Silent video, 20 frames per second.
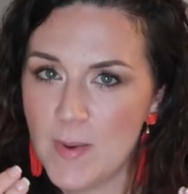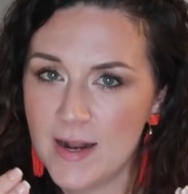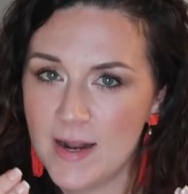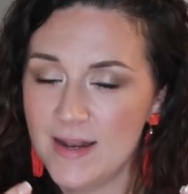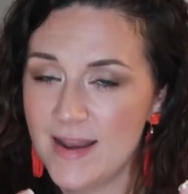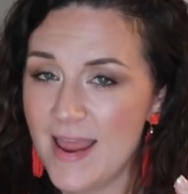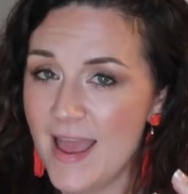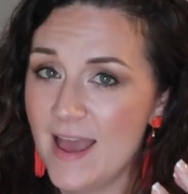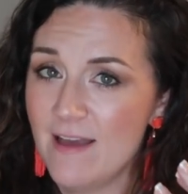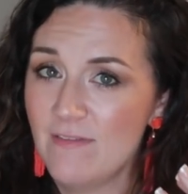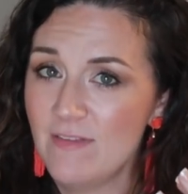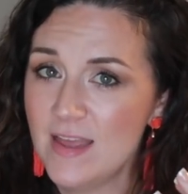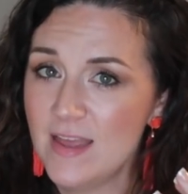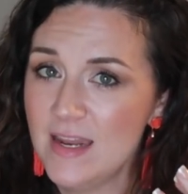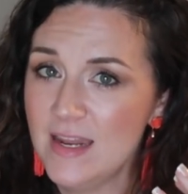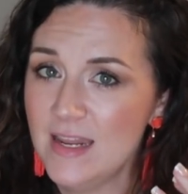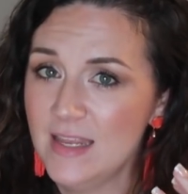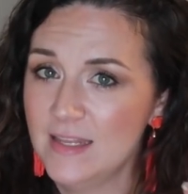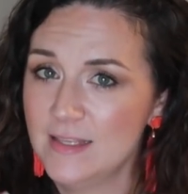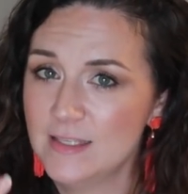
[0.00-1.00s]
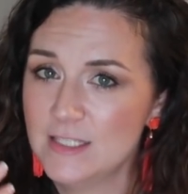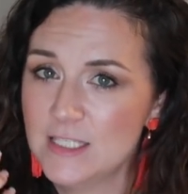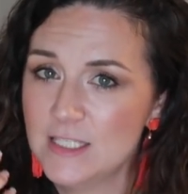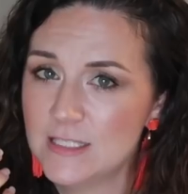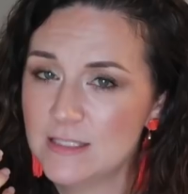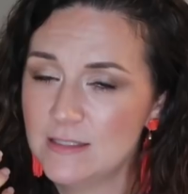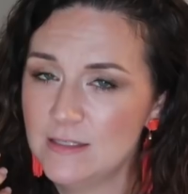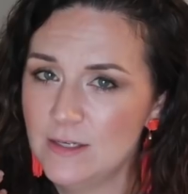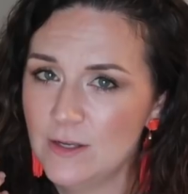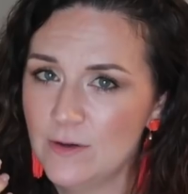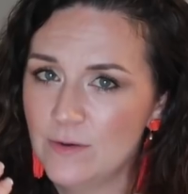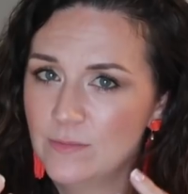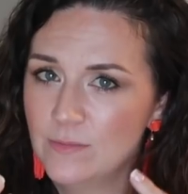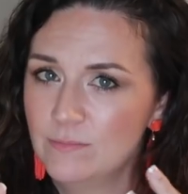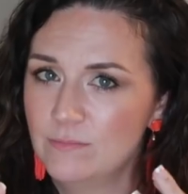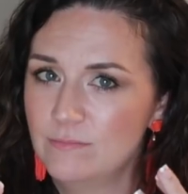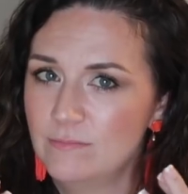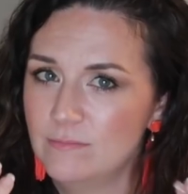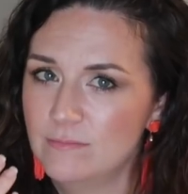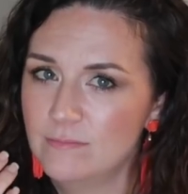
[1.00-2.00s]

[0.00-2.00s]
made in heaven, and it's, you know,